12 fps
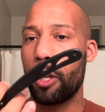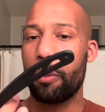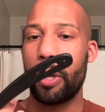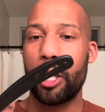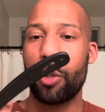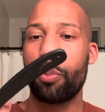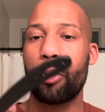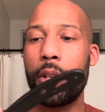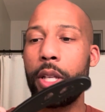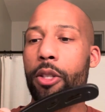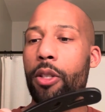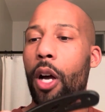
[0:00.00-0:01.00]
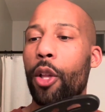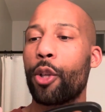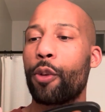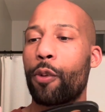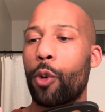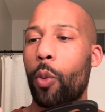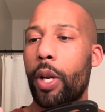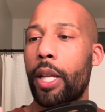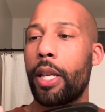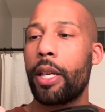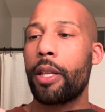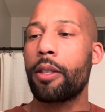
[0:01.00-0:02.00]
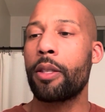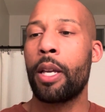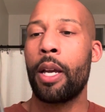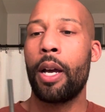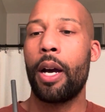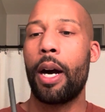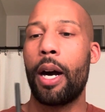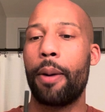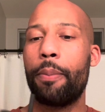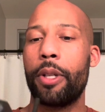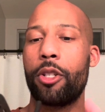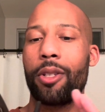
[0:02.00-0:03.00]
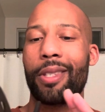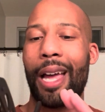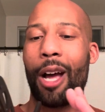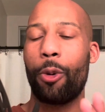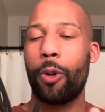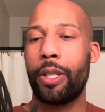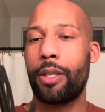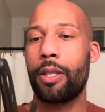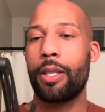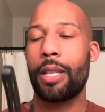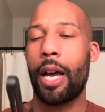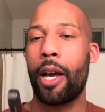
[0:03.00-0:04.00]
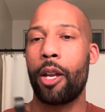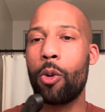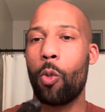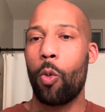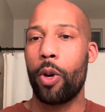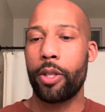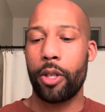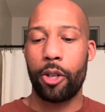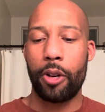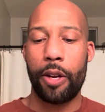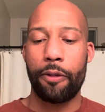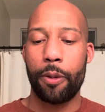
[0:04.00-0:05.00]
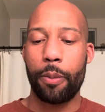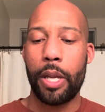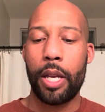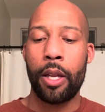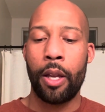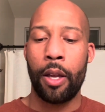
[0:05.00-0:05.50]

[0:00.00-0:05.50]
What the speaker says: it's pretty solid for what it is, but just how it's designed wasn't great for me.